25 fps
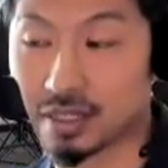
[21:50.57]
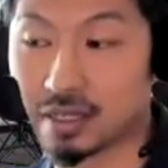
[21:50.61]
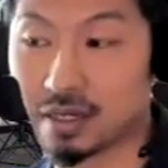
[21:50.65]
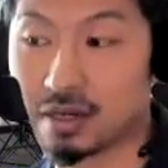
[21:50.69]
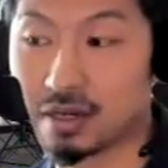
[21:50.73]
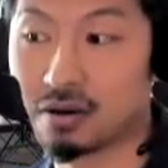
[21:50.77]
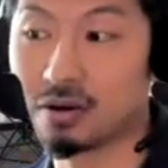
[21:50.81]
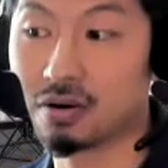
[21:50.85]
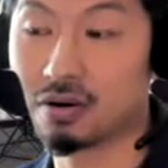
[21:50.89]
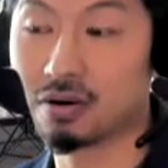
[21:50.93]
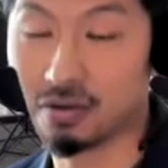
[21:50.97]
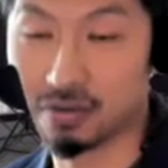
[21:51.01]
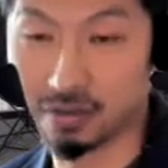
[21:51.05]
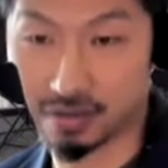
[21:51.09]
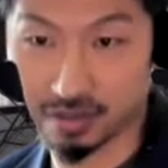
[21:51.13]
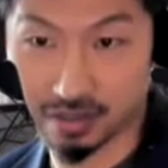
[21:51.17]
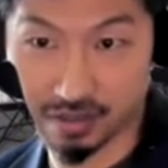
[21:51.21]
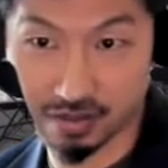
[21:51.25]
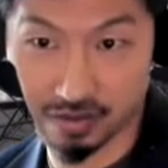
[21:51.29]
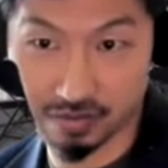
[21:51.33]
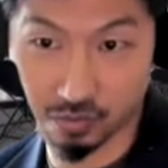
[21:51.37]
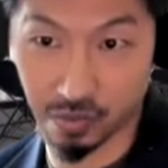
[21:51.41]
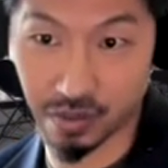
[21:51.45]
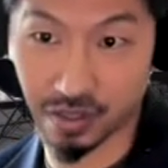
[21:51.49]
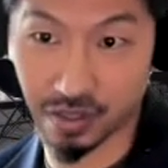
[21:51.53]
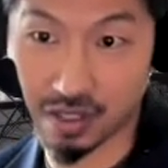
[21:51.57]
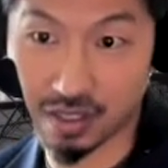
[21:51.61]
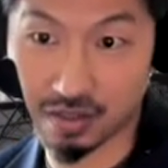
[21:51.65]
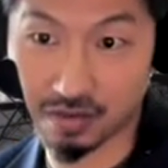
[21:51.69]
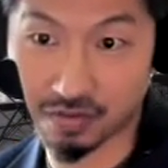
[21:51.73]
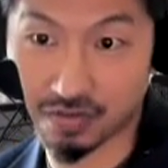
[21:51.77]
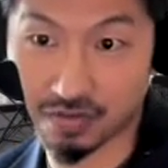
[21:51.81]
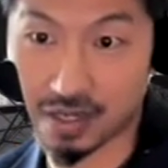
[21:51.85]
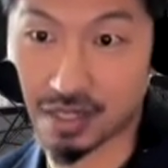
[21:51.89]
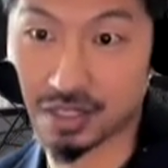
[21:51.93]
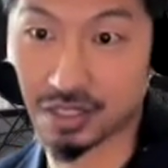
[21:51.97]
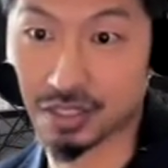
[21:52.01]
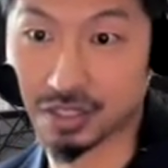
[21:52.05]
They are within the
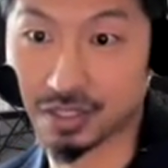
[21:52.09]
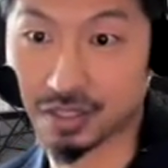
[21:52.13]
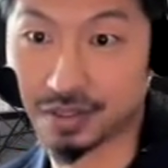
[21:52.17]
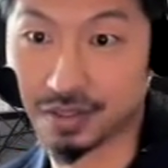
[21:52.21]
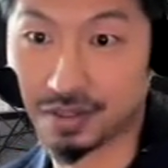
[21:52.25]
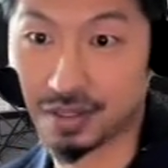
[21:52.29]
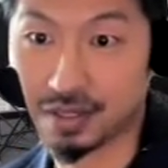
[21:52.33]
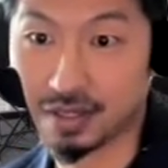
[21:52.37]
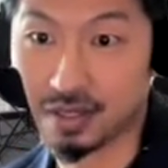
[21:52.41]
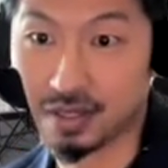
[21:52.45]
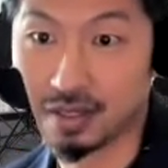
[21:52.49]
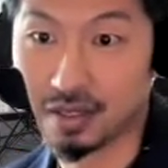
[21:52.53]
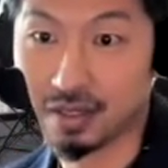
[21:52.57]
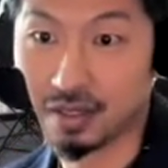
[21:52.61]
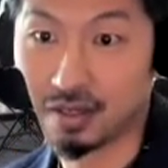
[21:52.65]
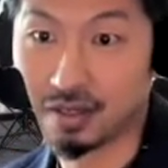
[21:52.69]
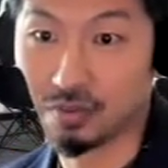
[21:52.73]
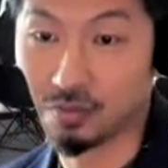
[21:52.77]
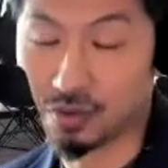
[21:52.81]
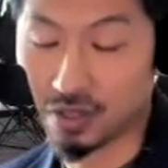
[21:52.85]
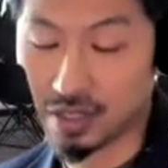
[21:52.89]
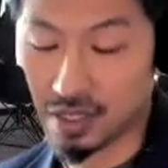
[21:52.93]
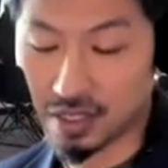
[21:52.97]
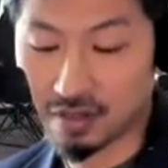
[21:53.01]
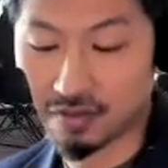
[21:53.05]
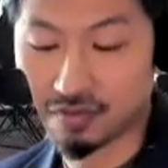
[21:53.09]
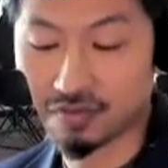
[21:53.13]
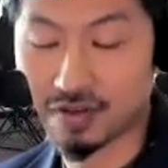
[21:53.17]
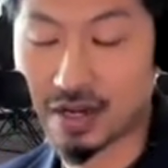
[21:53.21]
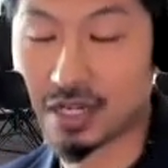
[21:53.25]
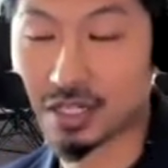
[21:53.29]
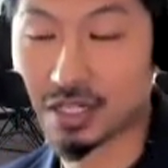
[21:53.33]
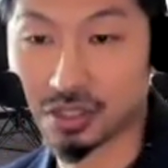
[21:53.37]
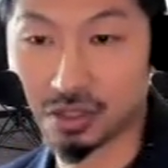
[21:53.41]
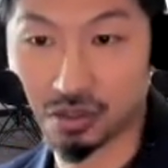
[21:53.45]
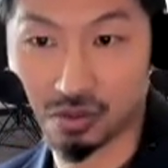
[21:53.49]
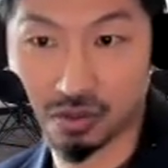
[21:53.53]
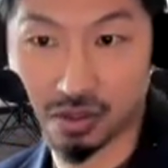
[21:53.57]
fascia. Within the
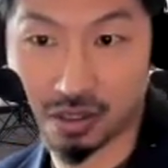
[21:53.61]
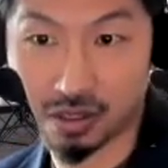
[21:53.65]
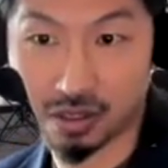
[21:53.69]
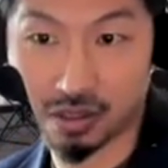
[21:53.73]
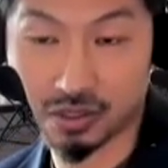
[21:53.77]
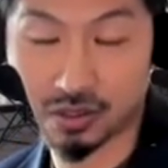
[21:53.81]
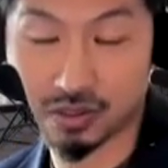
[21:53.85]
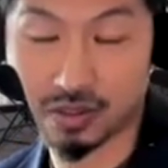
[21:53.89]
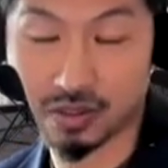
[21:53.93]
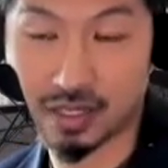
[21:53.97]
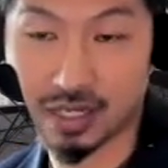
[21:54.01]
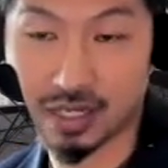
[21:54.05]
fascia, you also